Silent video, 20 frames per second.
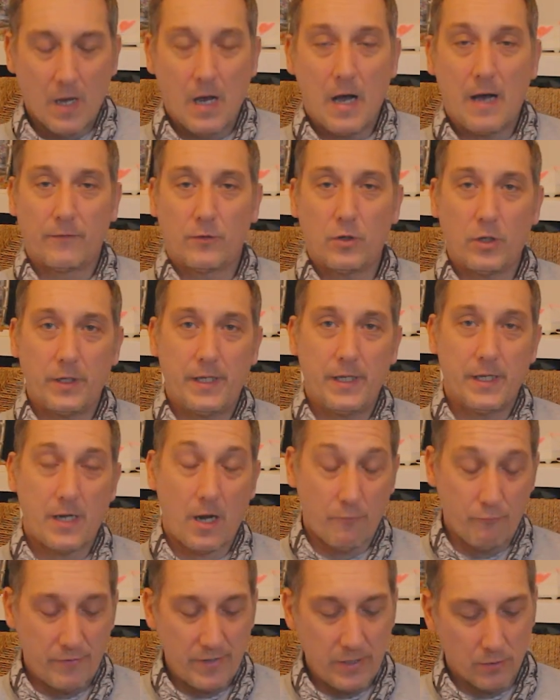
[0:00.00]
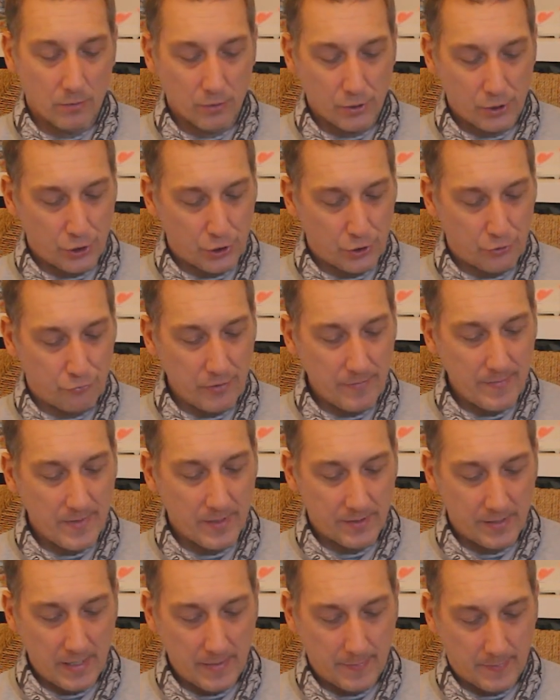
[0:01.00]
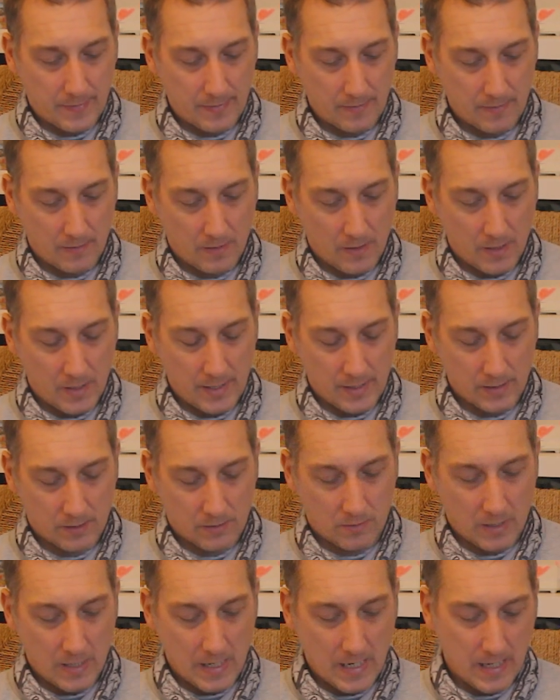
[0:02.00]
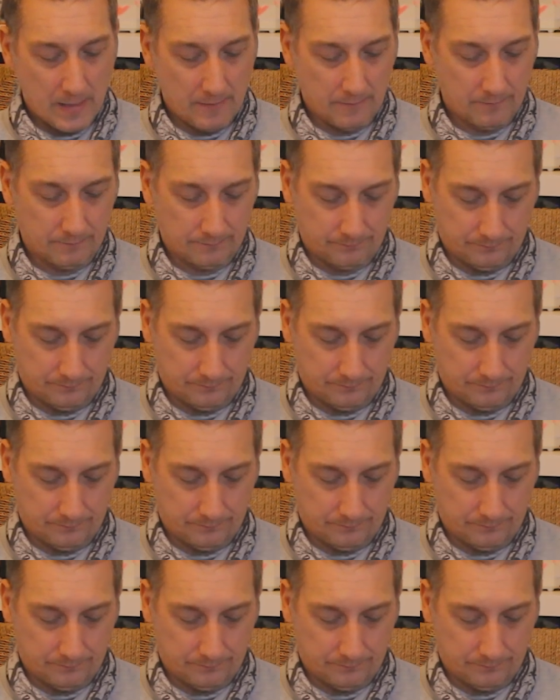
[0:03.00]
I've got here a Rio streamer tip, and it's got